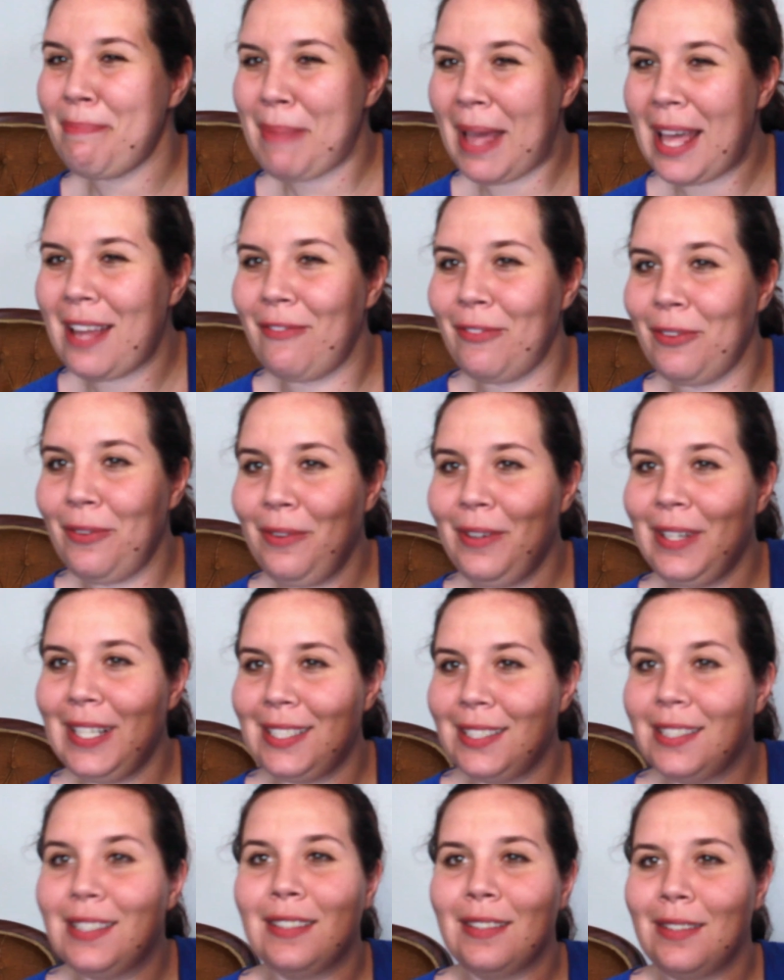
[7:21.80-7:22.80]
Bad for a
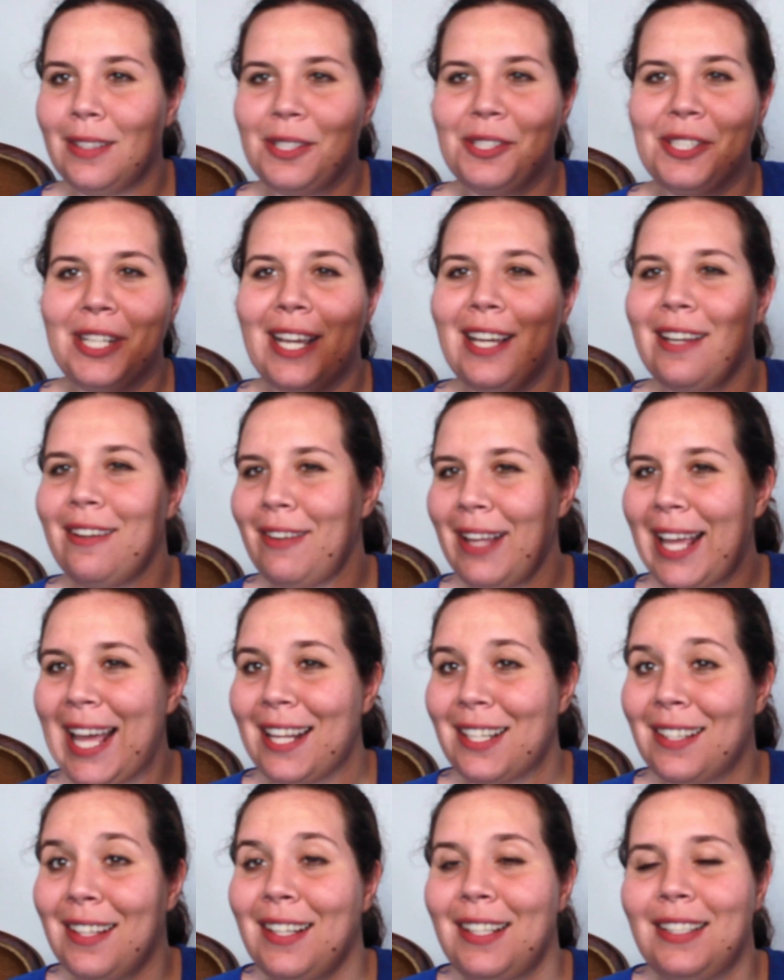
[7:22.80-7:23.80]
knitter and crocheter, a
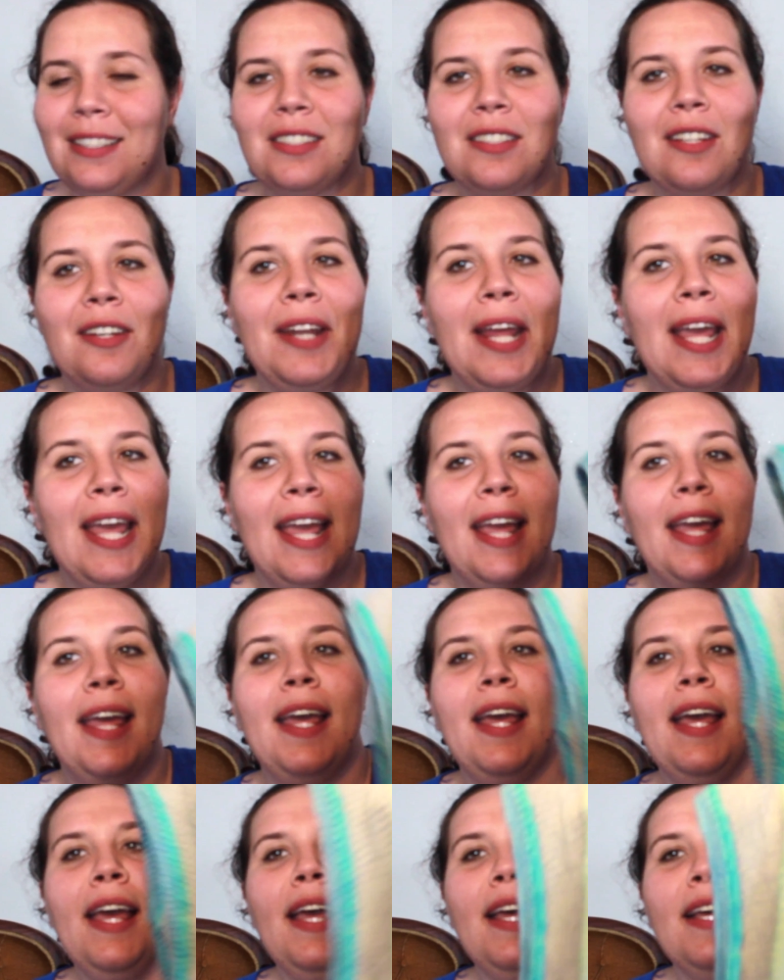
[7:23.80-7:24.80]
cat that eats yarn.
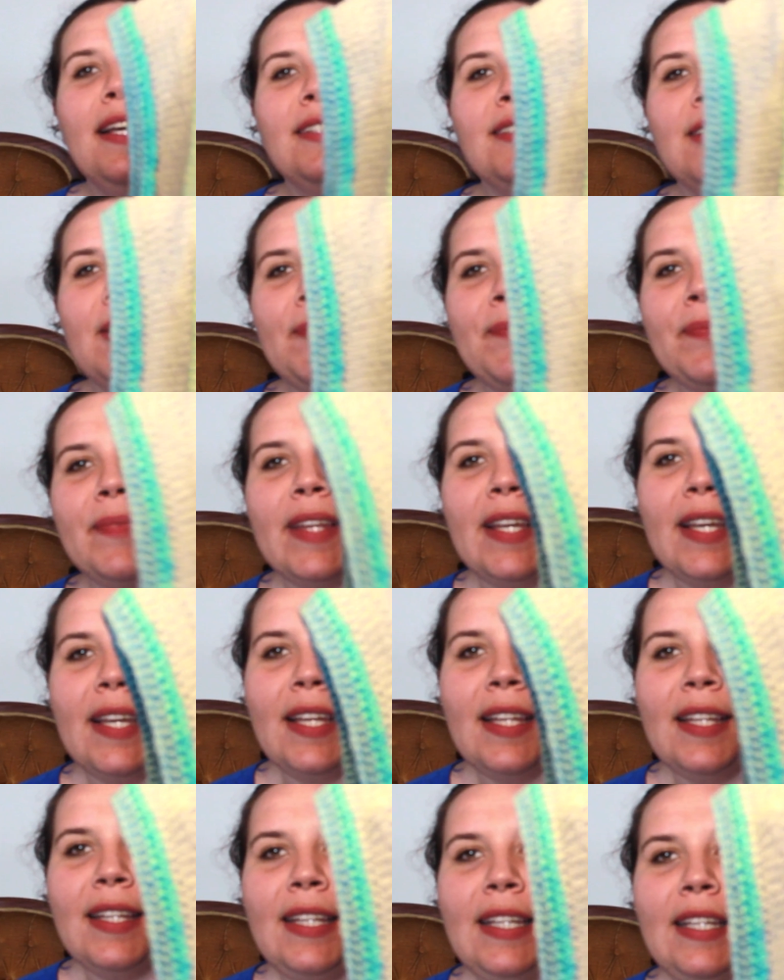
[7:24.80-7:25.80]
So
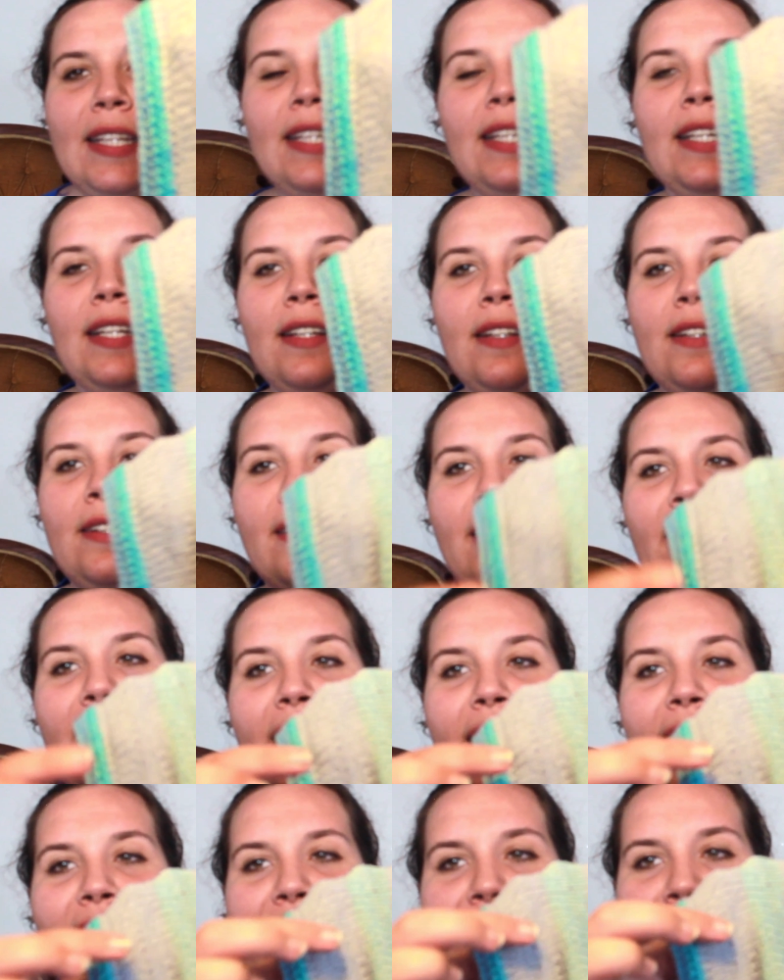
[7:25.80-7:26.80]
the
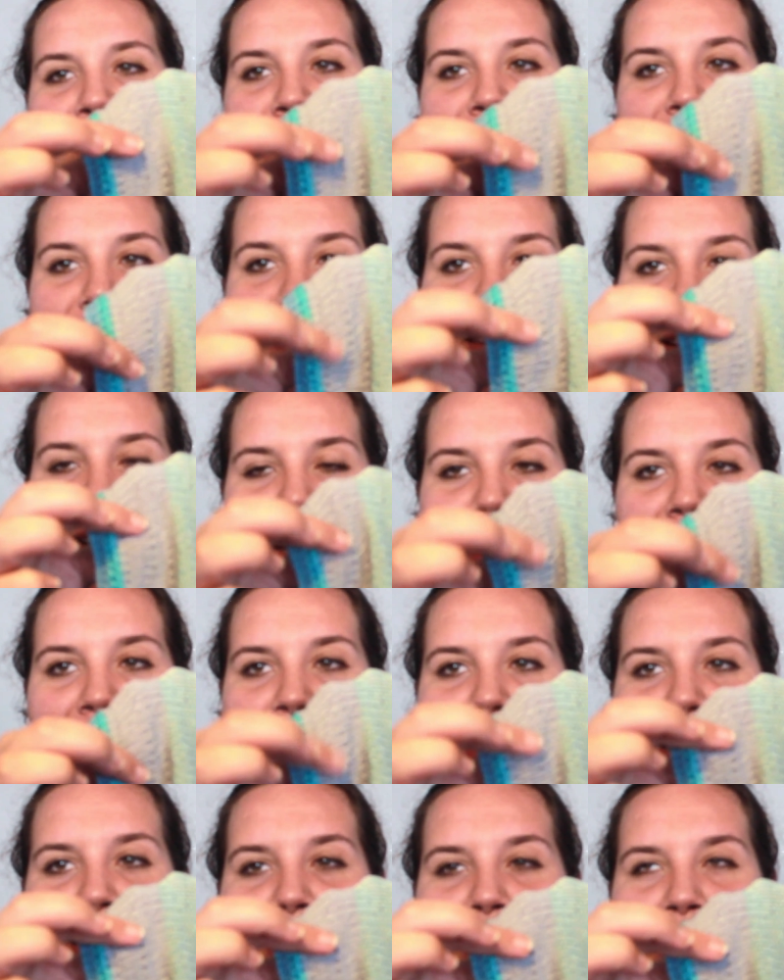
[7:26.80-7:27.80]
grey
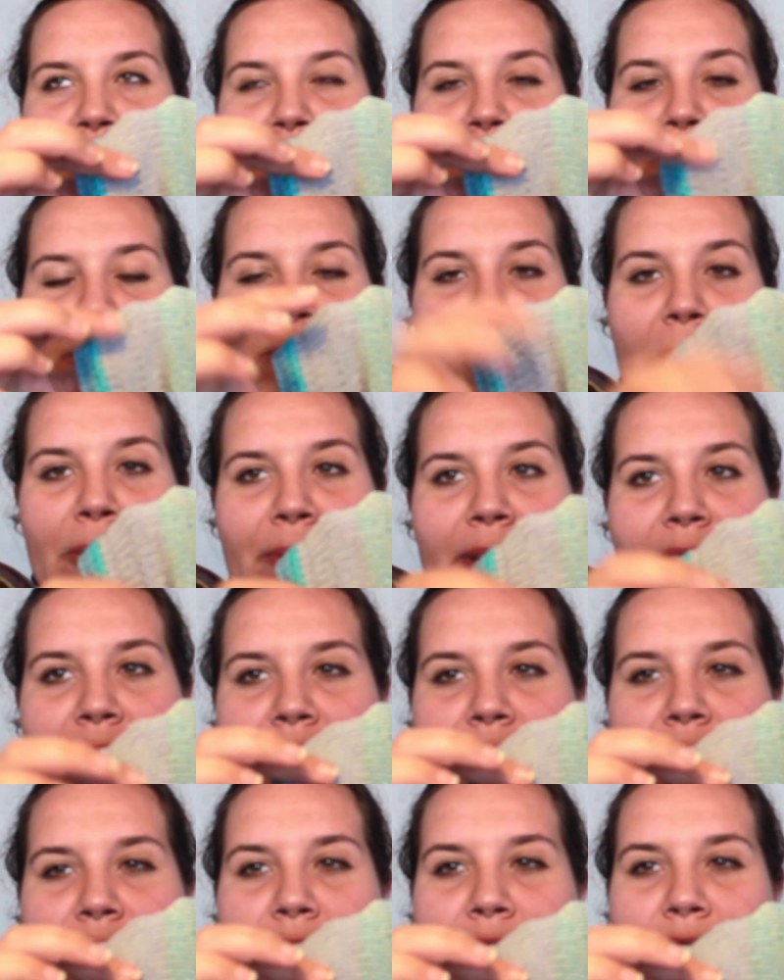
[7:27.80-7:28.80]
is
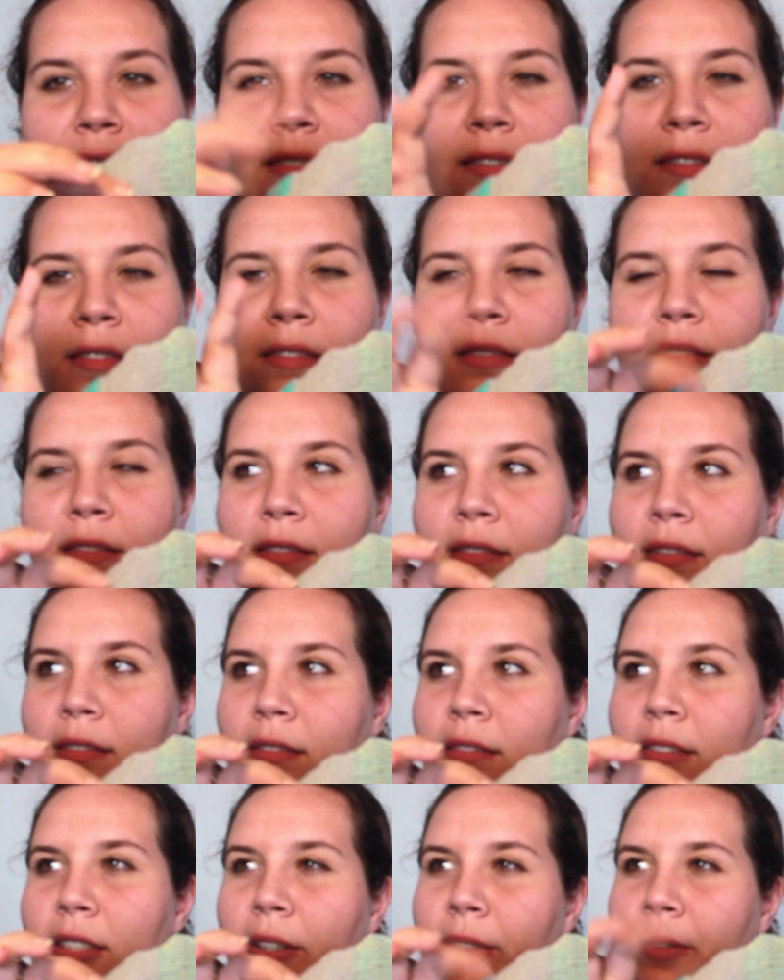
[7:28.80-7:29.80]

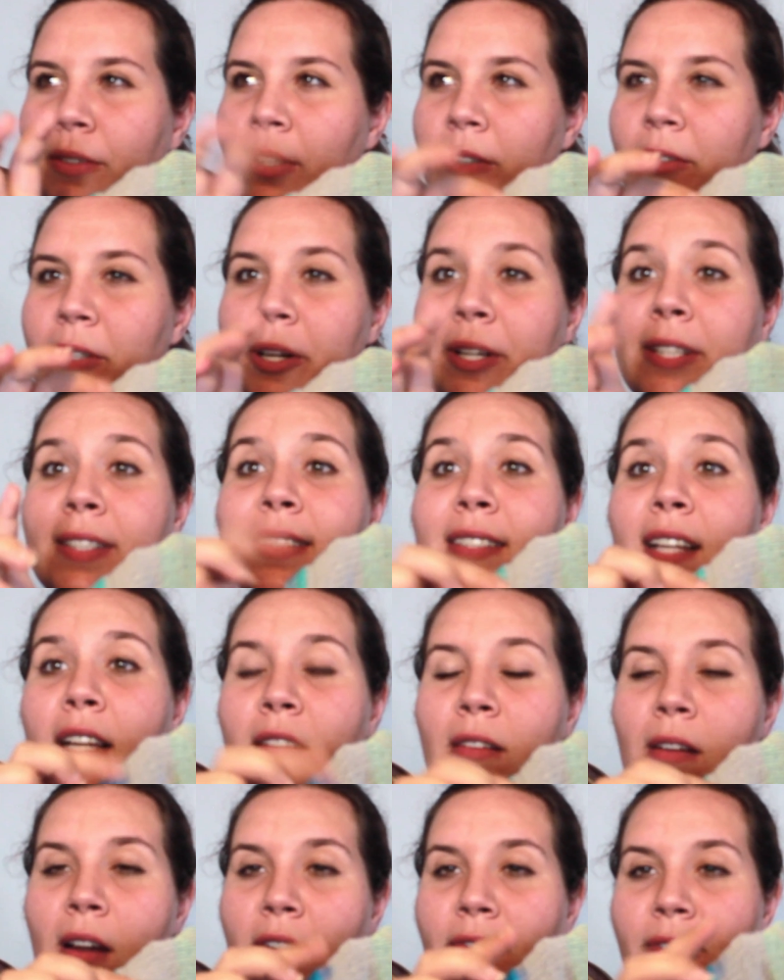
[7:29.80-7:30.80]

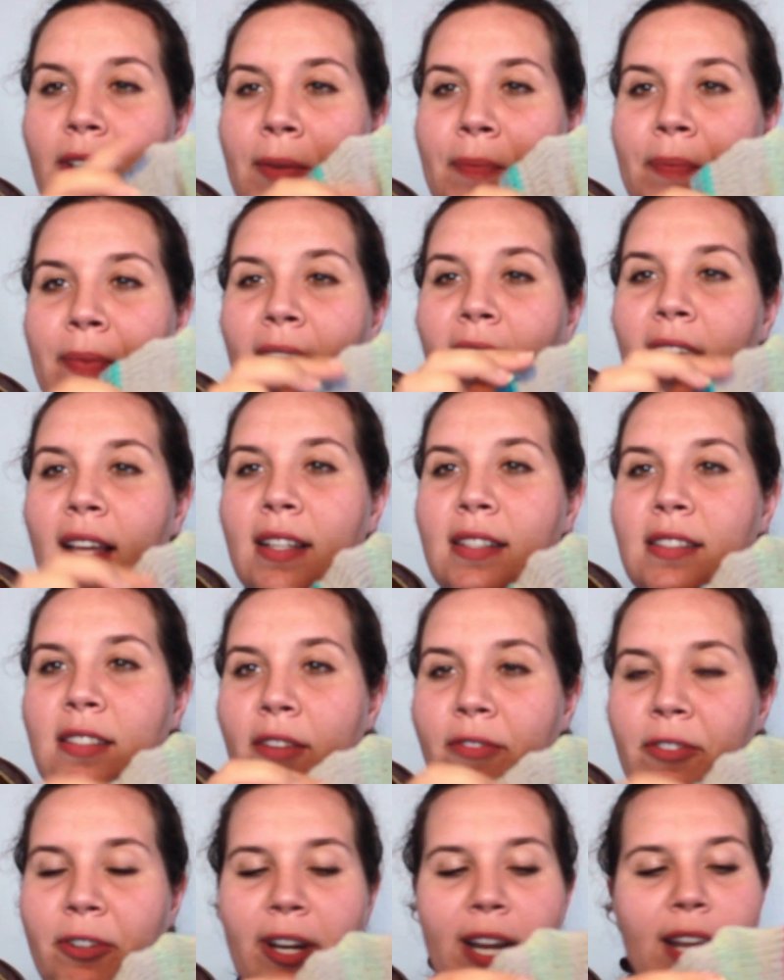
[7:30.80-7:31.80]
Stylecroft.
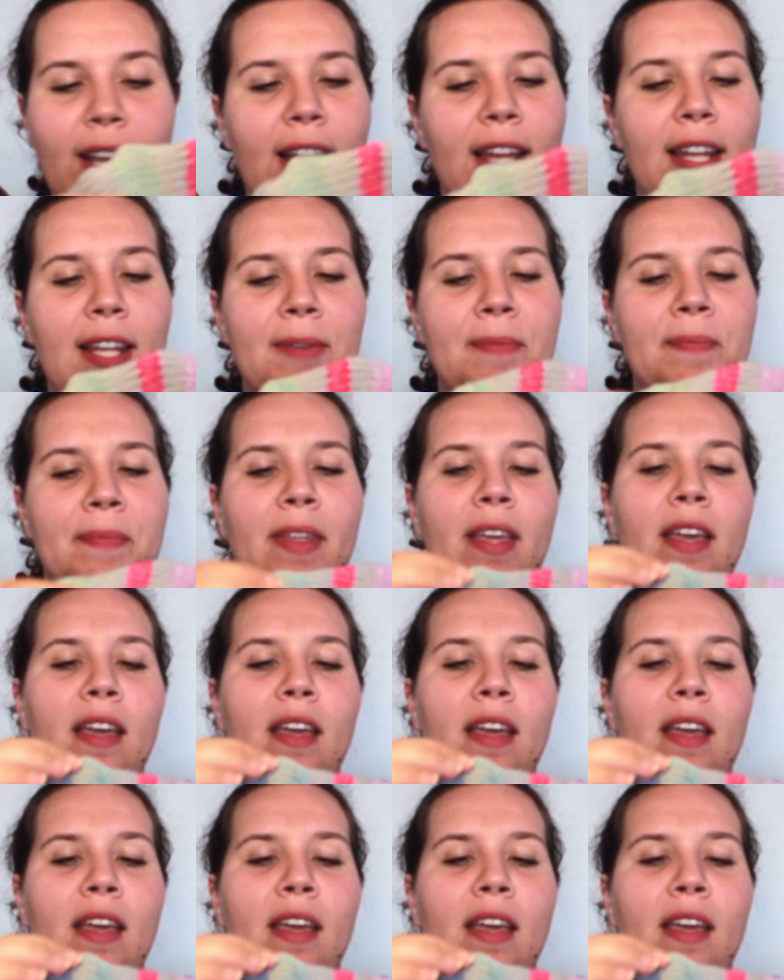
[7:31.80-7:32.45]
Soft grey colour,